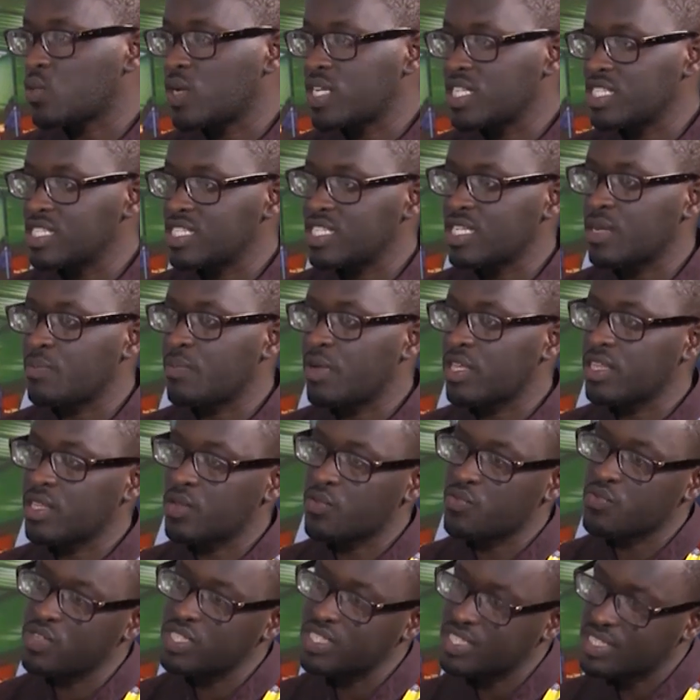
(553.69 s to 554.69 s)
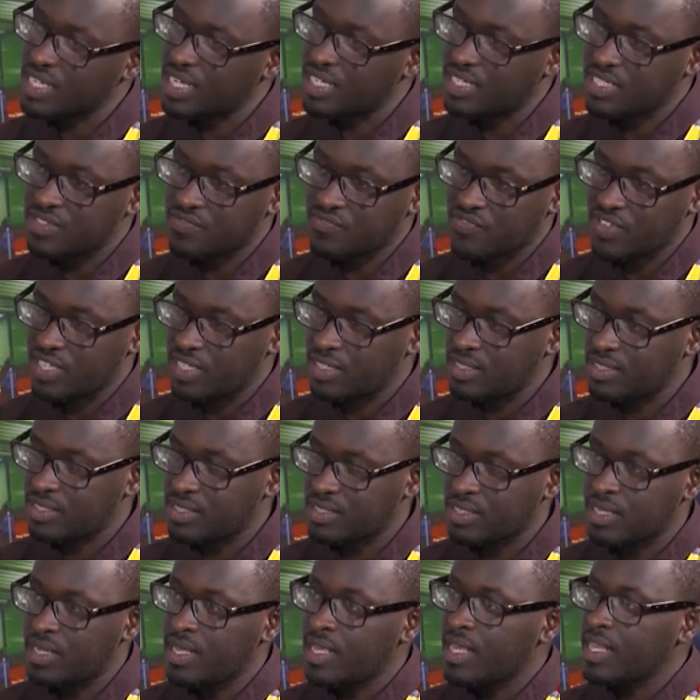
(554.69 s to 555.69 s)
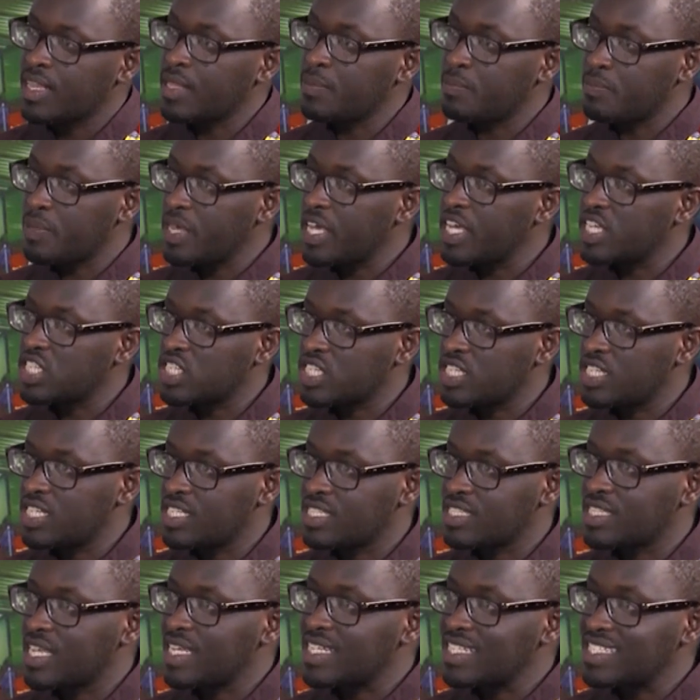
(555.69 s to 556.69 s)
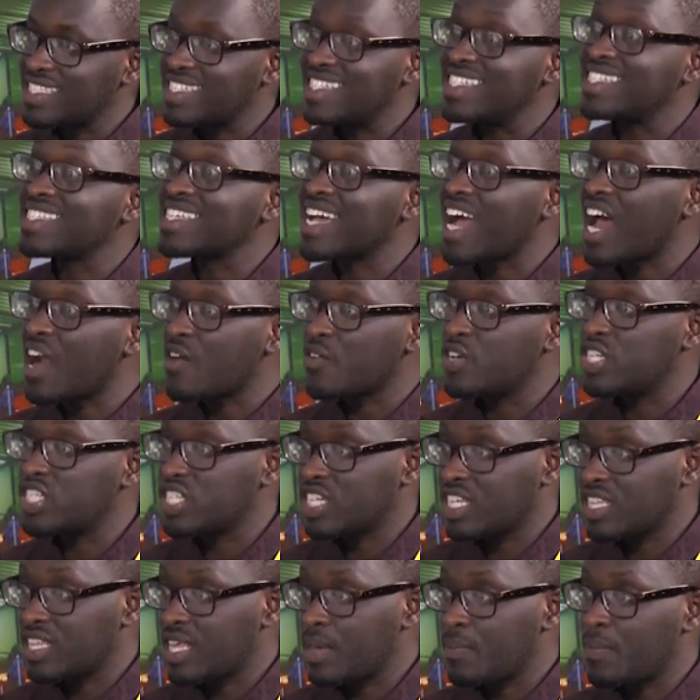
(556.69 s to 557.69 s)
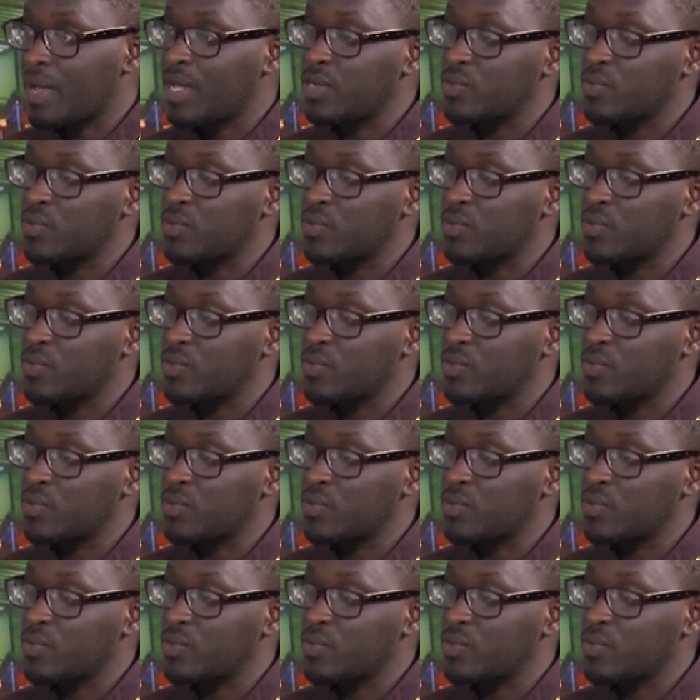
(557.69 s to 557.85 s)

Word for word: What is it about the research fields, the PhDs, that is discouraging them?